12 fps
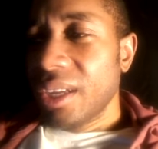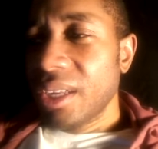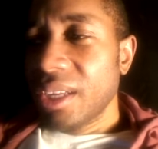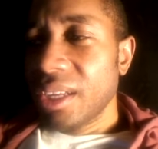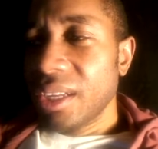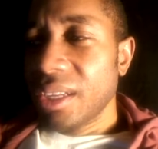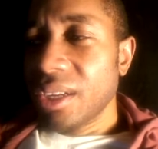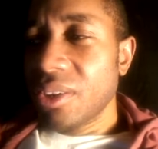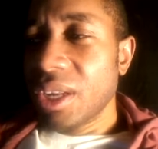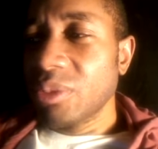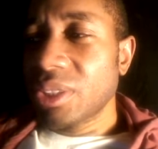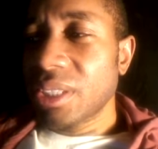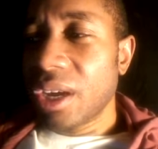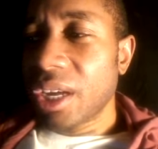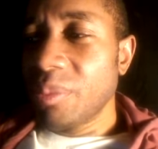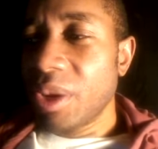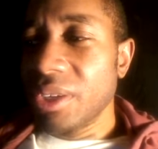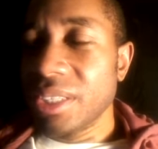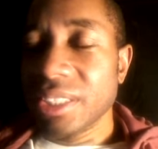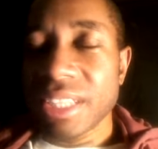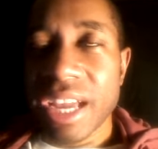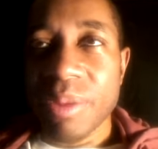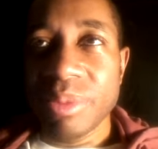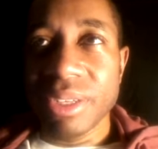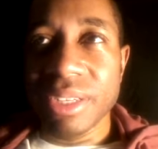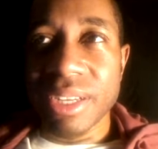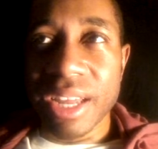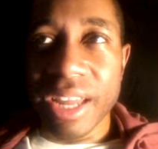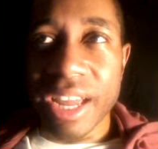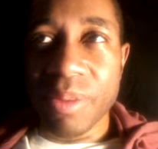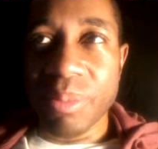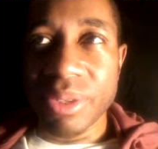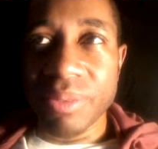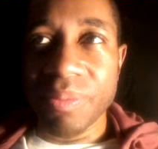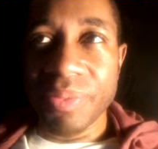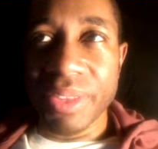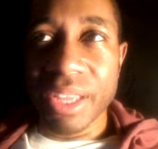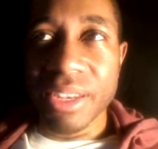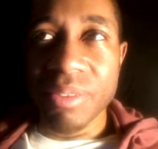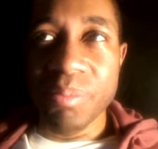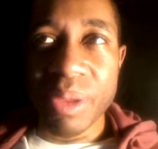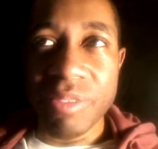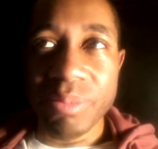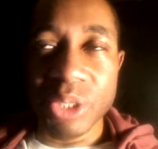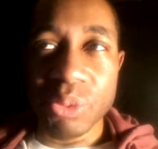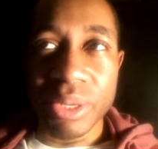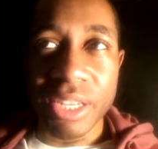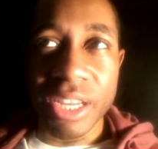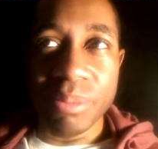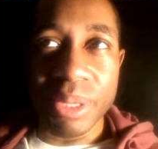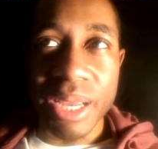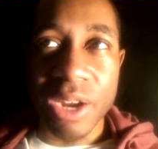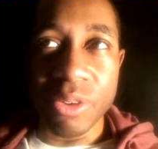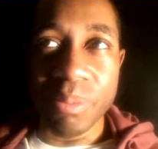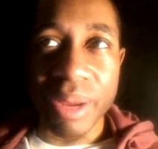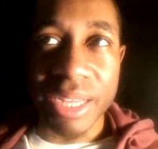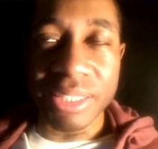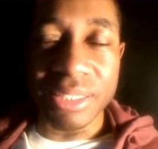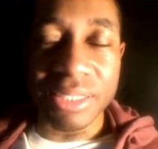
you know, they was talking about this happening and that happening and the beef between him and Carol Baskins.